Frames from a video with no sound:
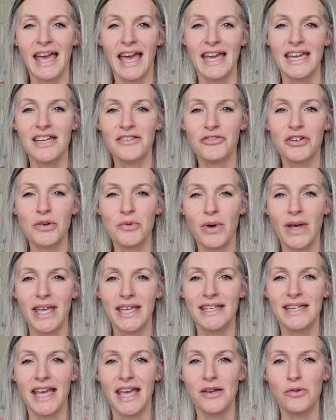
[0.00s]
Hi
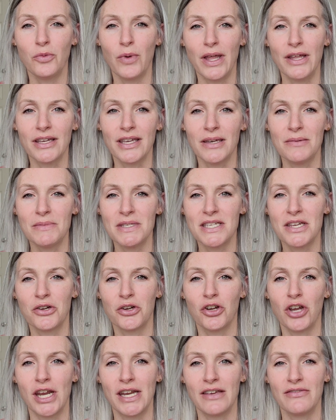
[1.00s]
everyone, and welcome to
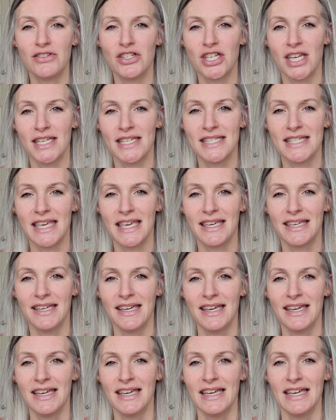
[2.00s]
Creative Chelsea.
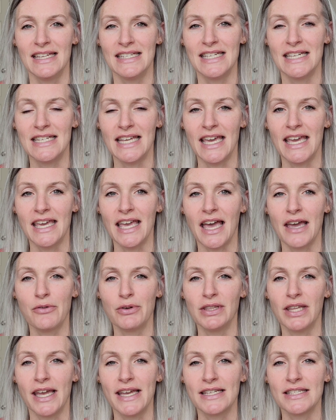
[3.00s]
Today I
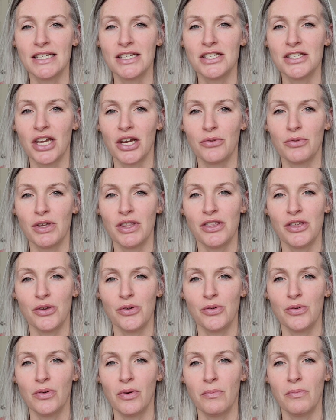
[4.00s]
would like to share with
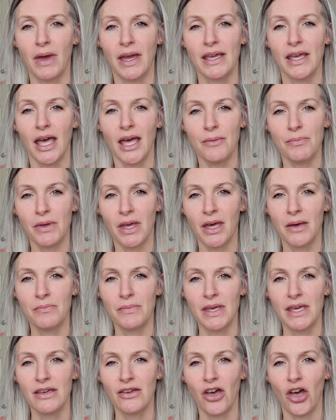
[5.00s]
you my
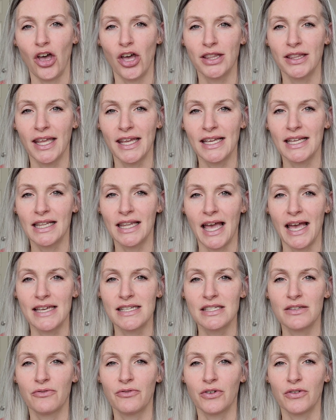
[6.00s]
upcoming online
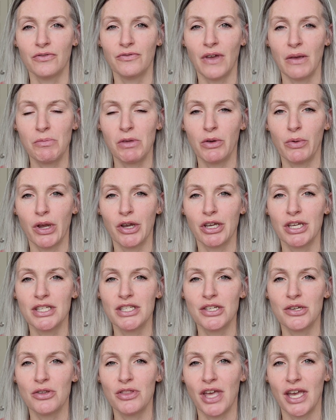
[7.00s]
class for February
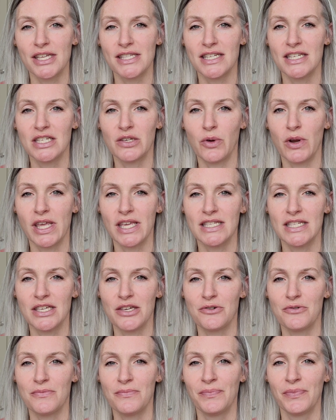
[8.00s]

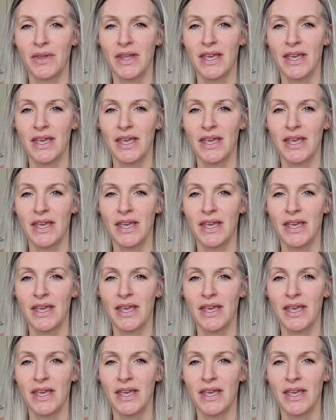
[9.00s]
2022.